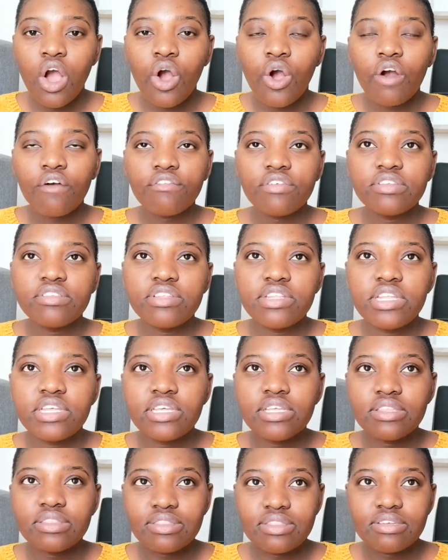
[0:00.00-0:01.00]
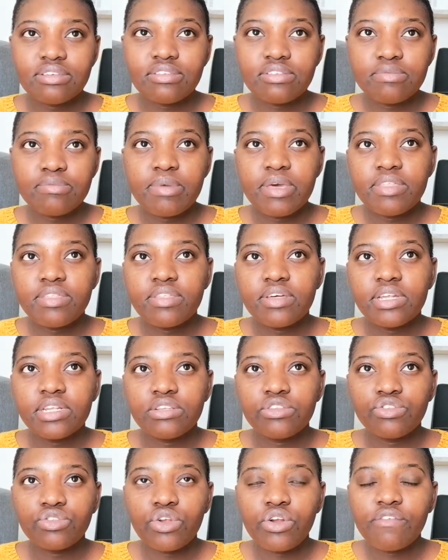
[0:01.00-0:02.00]
Obviously, this method
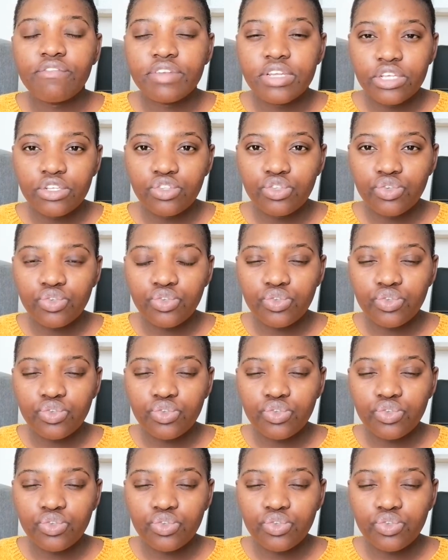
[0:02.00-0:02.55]
sort of needs you